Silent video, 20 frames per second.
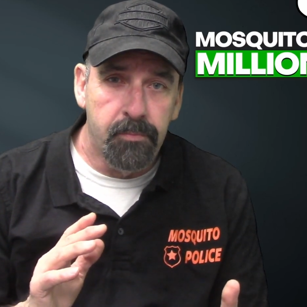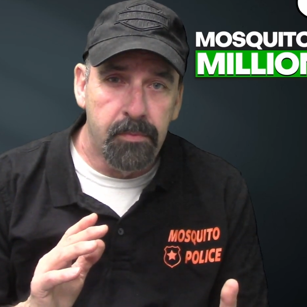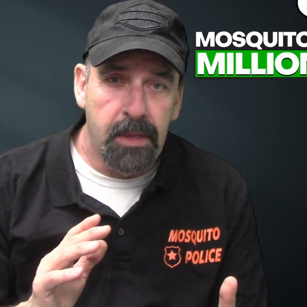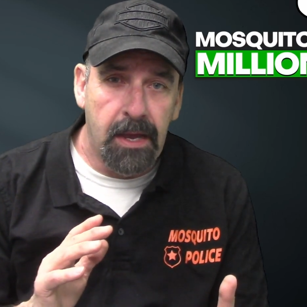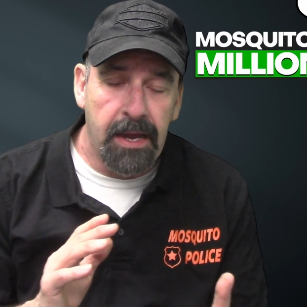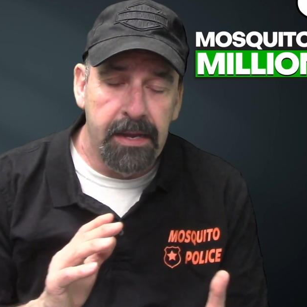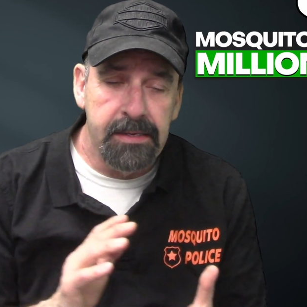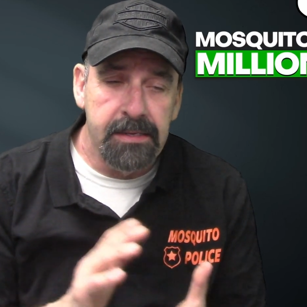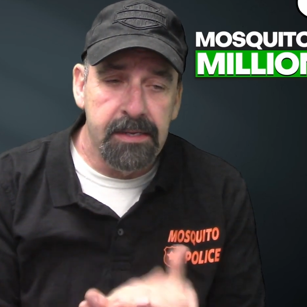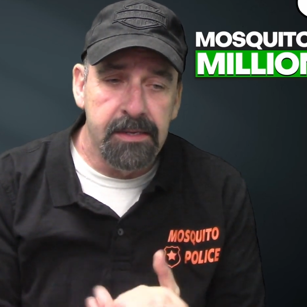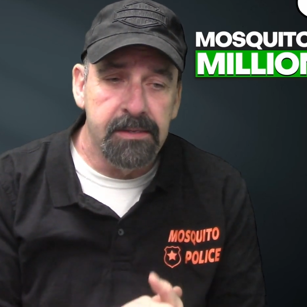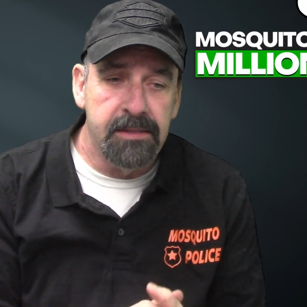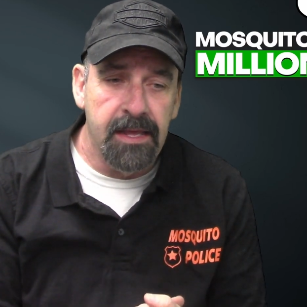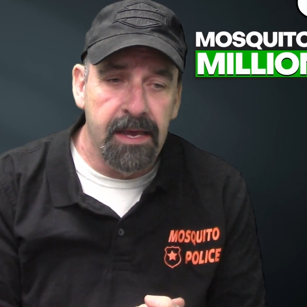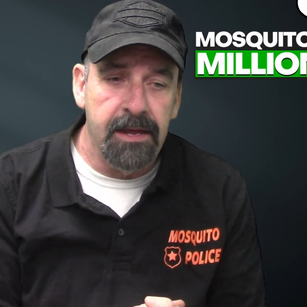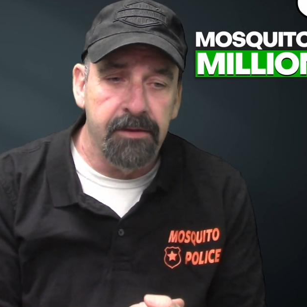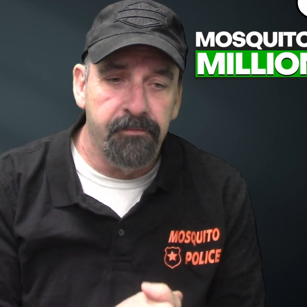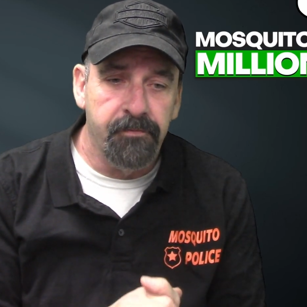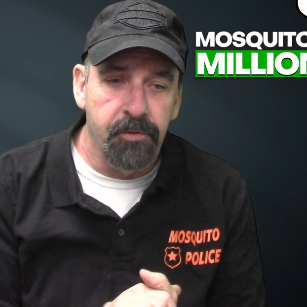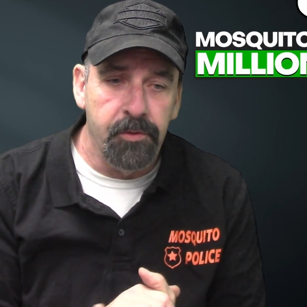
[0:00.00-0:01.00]
I did
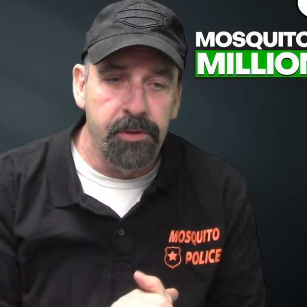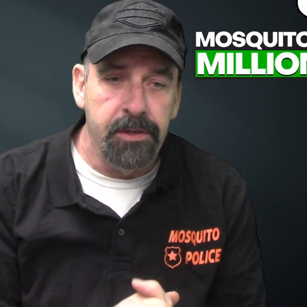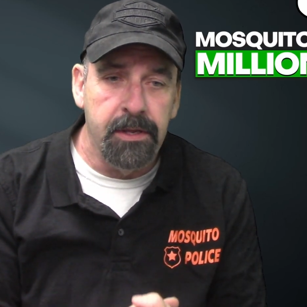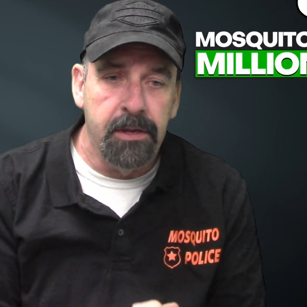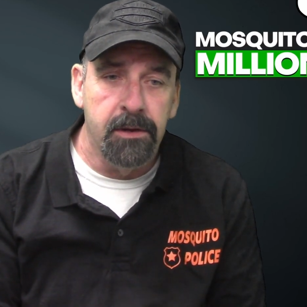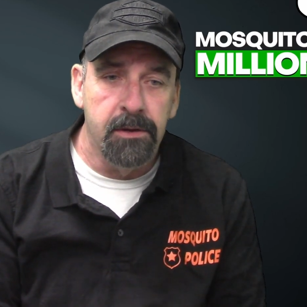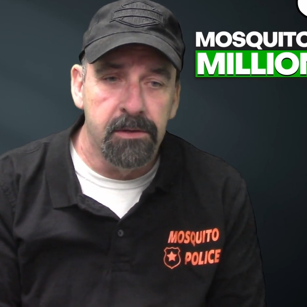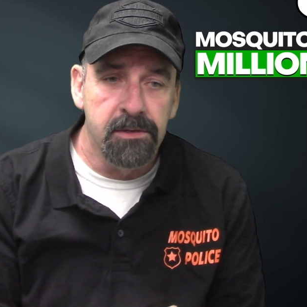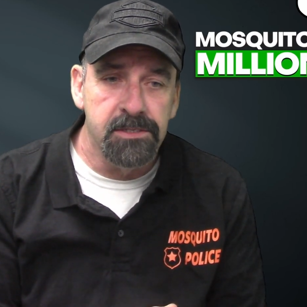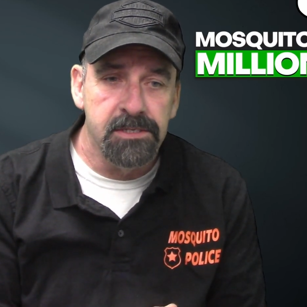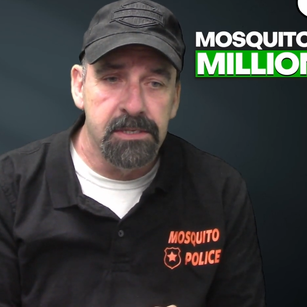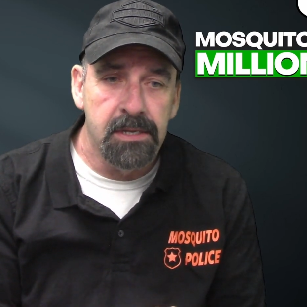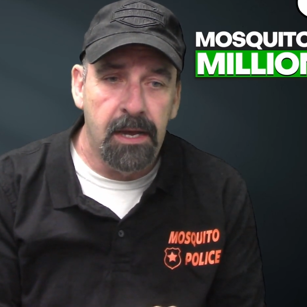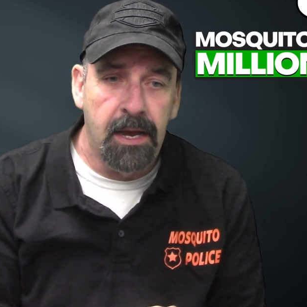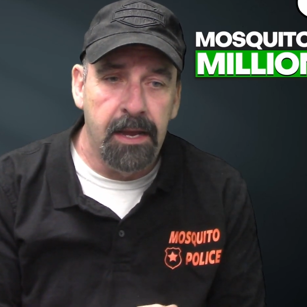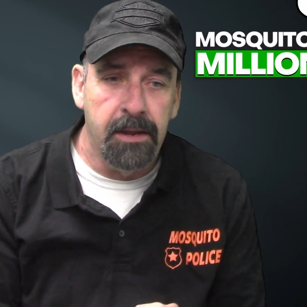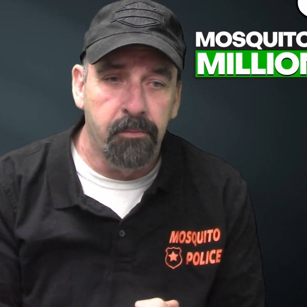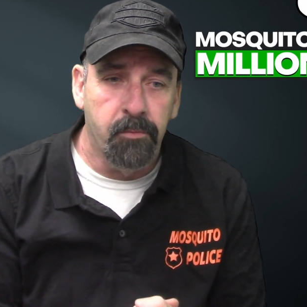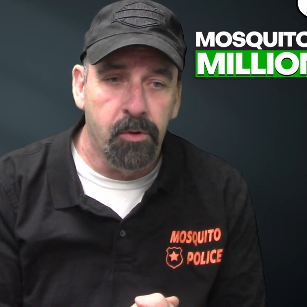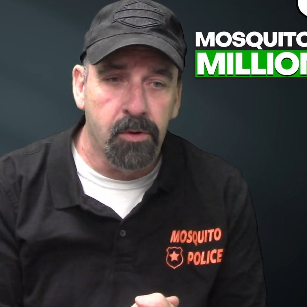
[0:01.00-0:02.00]
that for years.
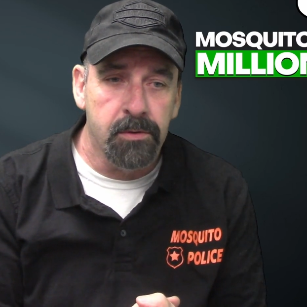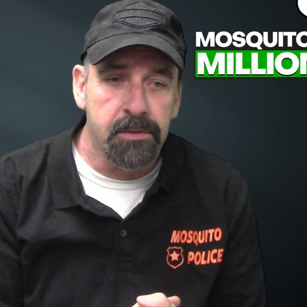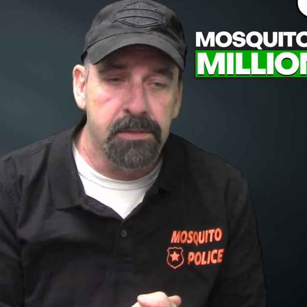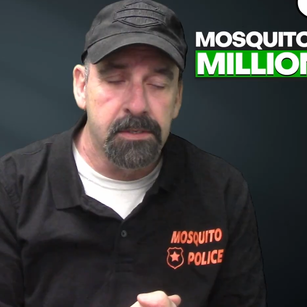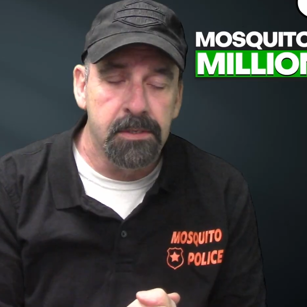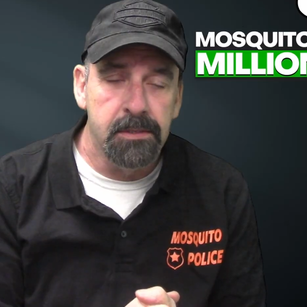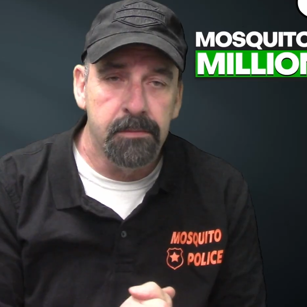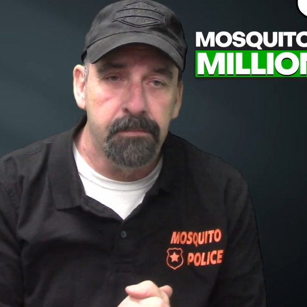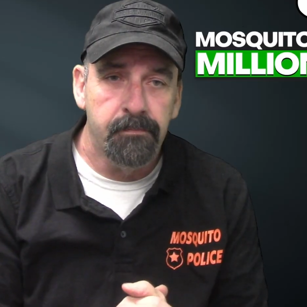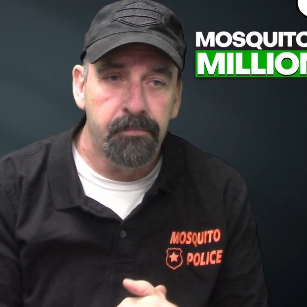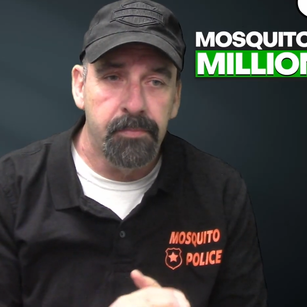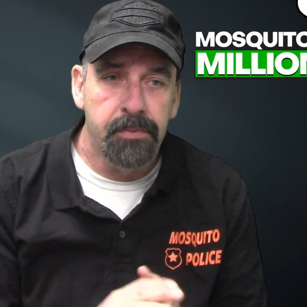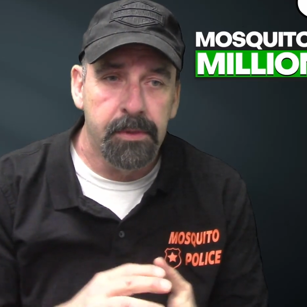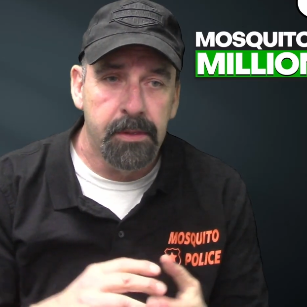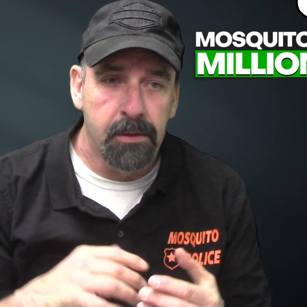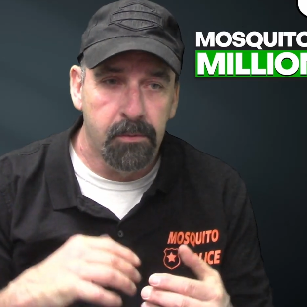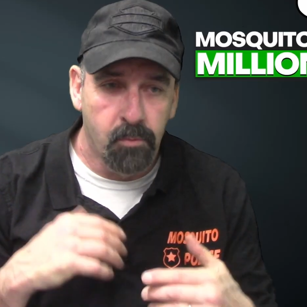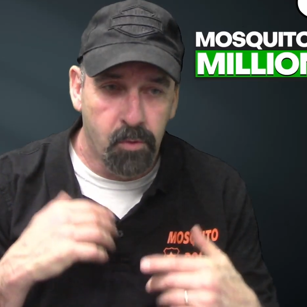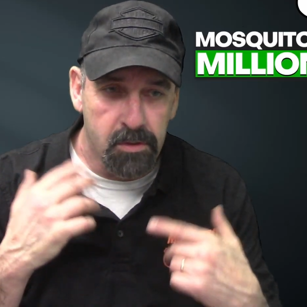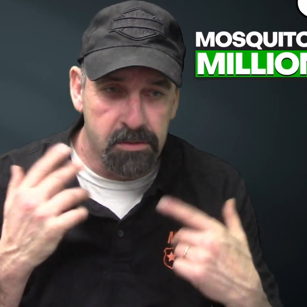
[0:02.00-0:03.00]
I worked
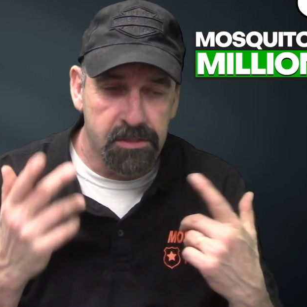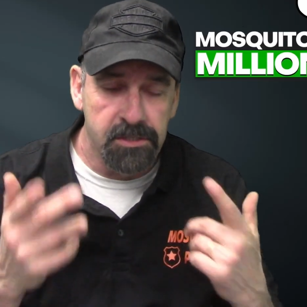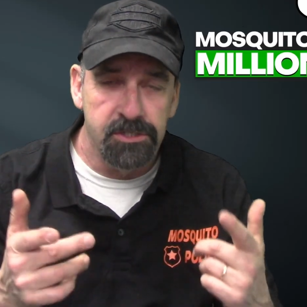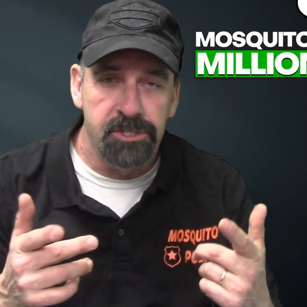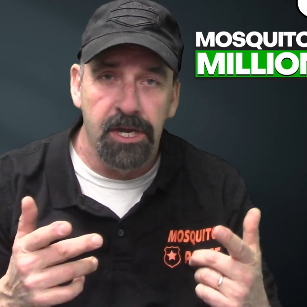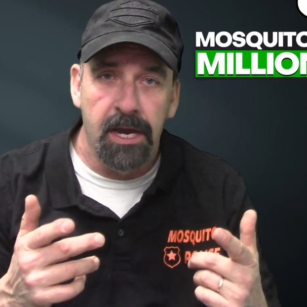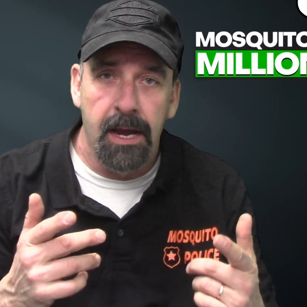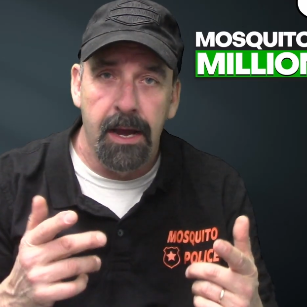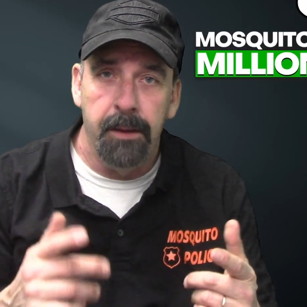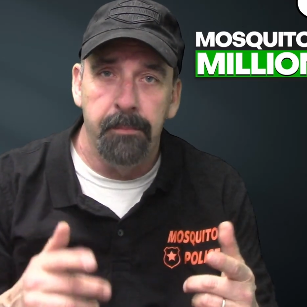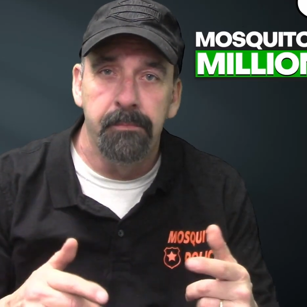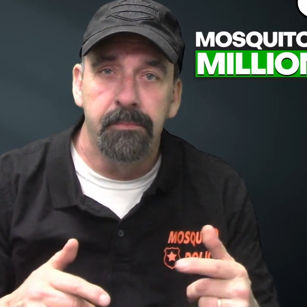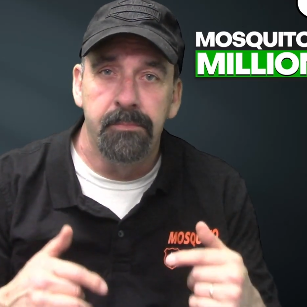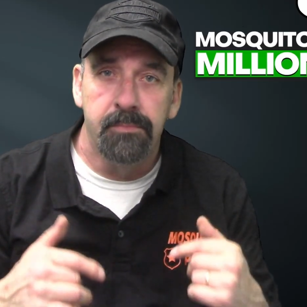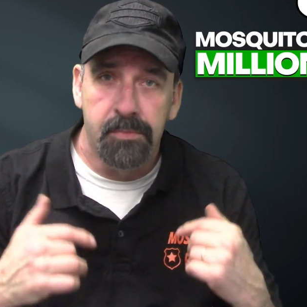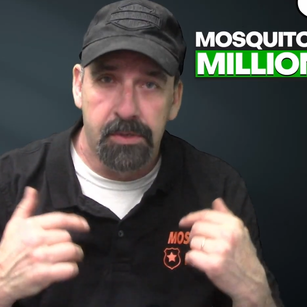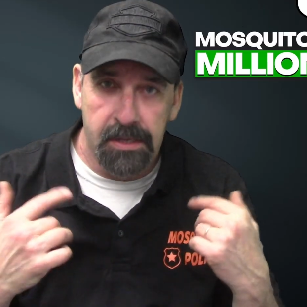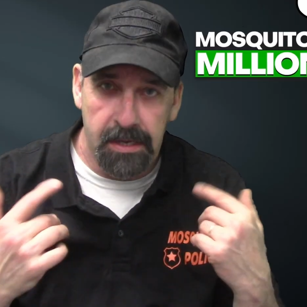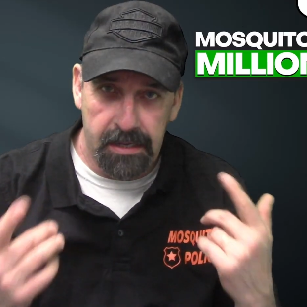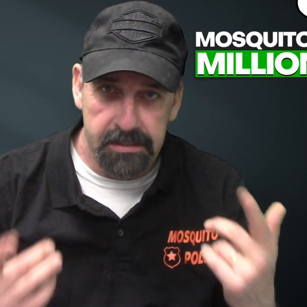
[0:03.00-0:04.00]
the
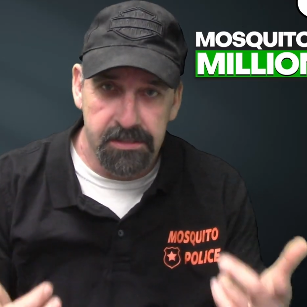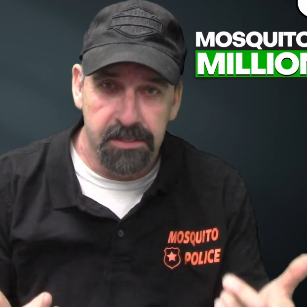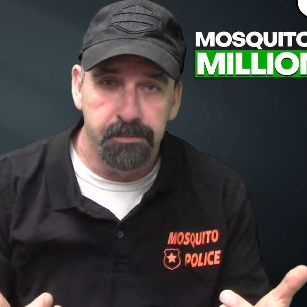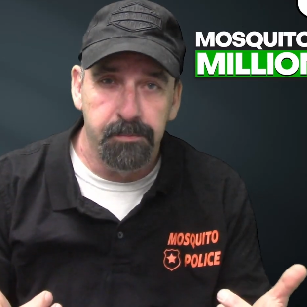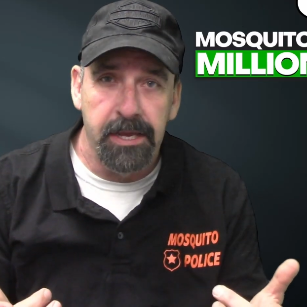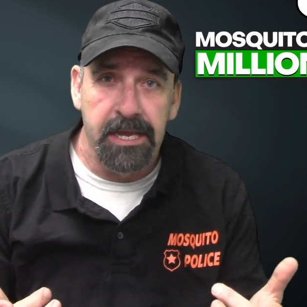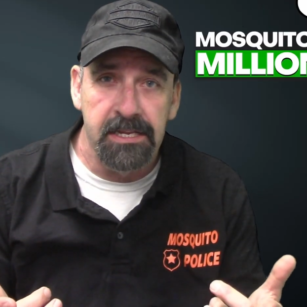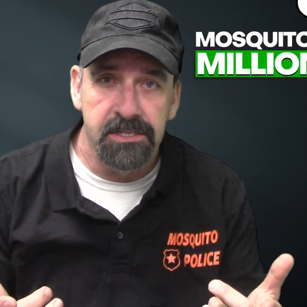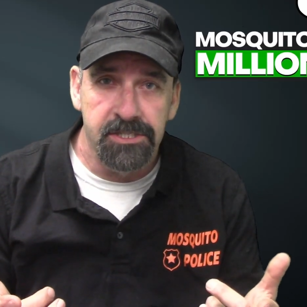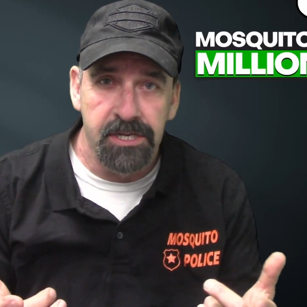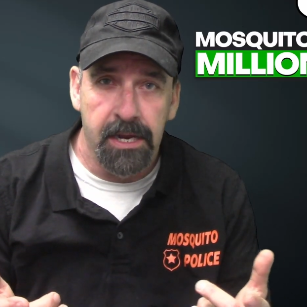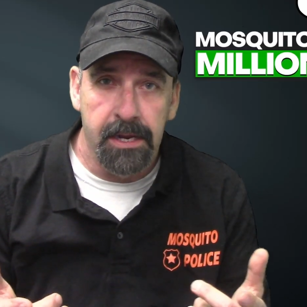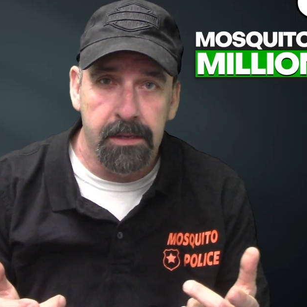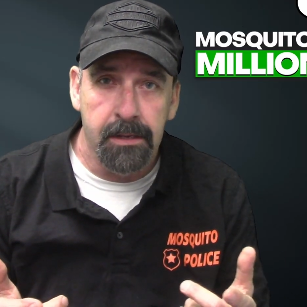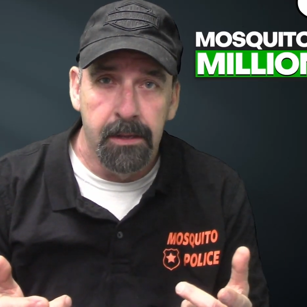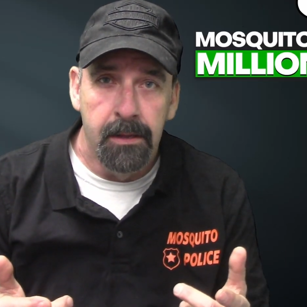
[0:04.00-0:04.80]
job, got the paycheck.